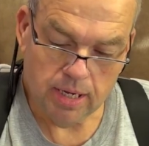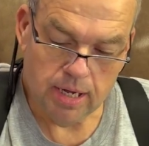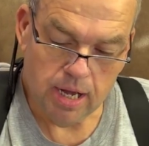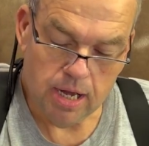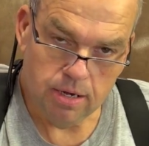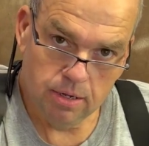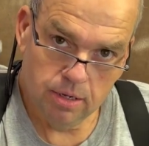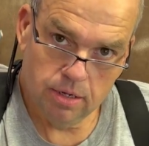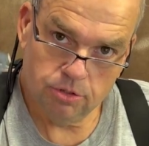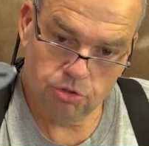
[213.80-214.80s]
need
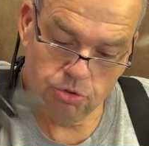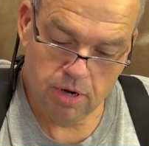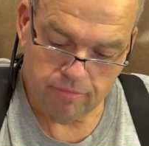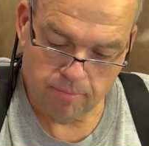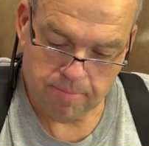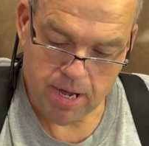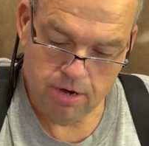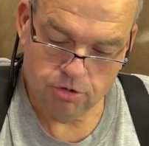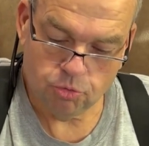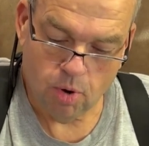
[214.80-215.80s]
two different
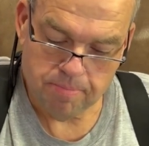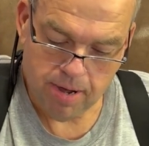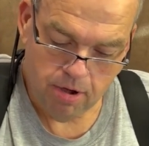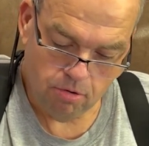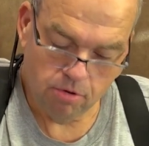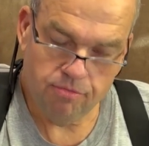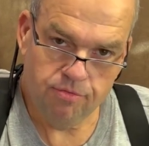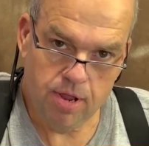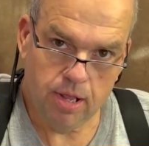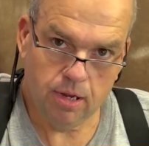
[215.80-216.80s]
pairs, one pair on the
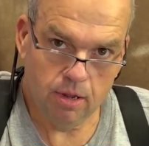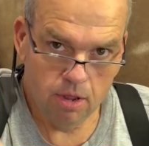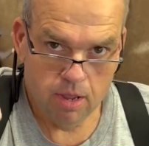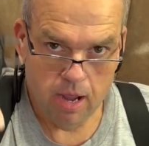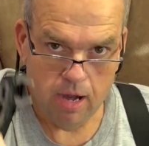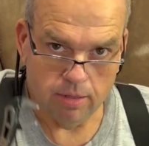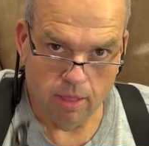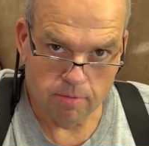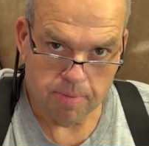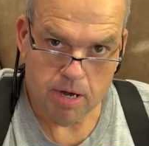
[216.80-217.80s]
fitting and
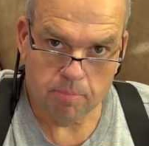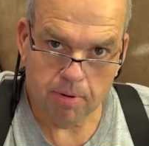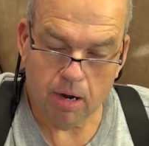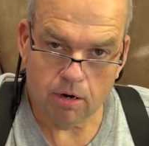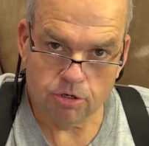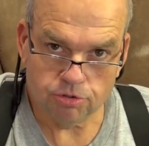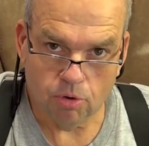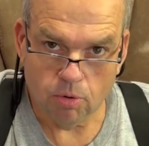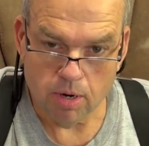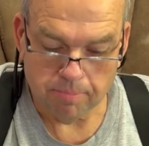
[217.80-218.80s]
another pair of pliers
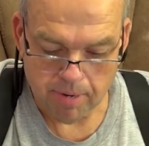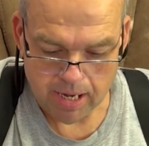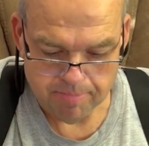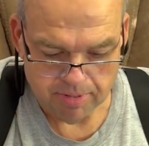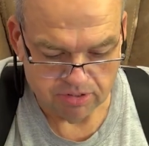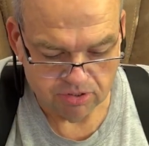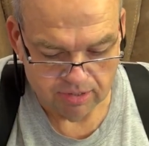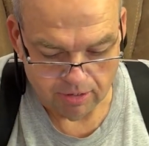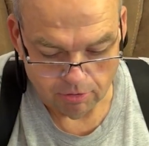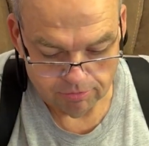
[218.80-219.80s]
on the pipe
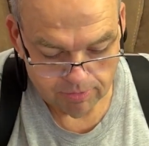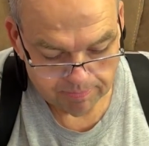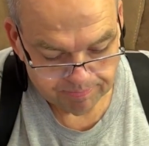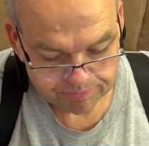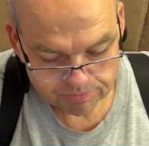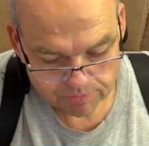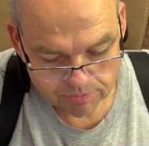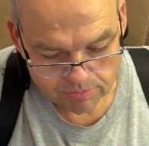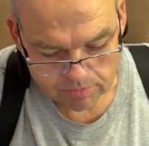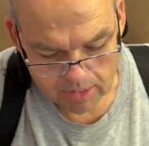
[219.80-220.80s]
itself.
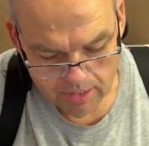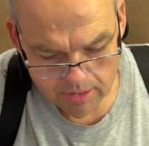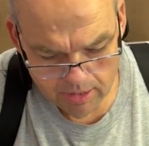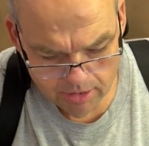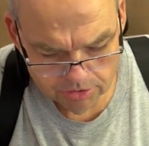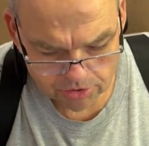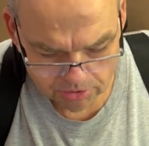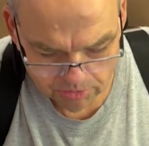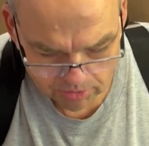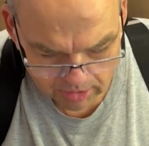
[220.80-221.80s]
So